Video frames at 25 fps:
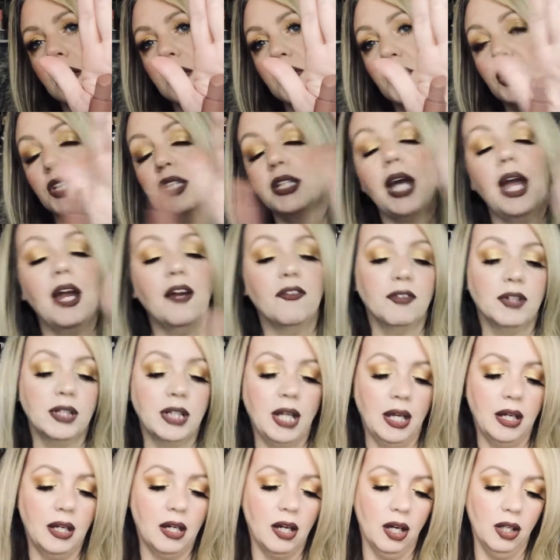just
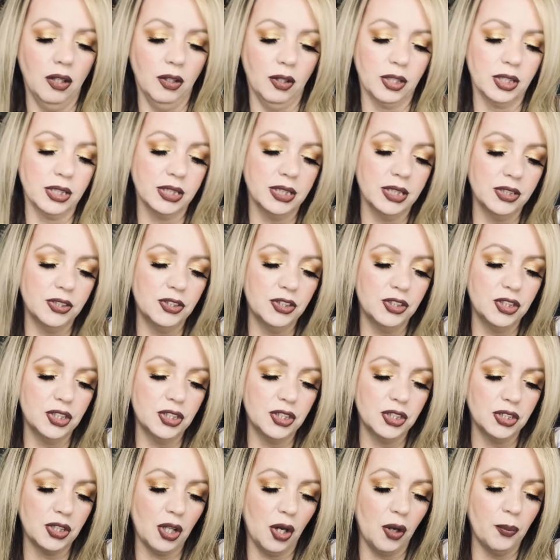everyday colors. It's
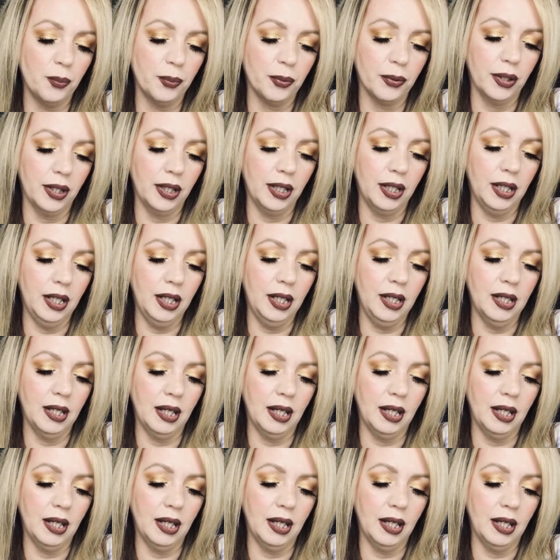just so pretty,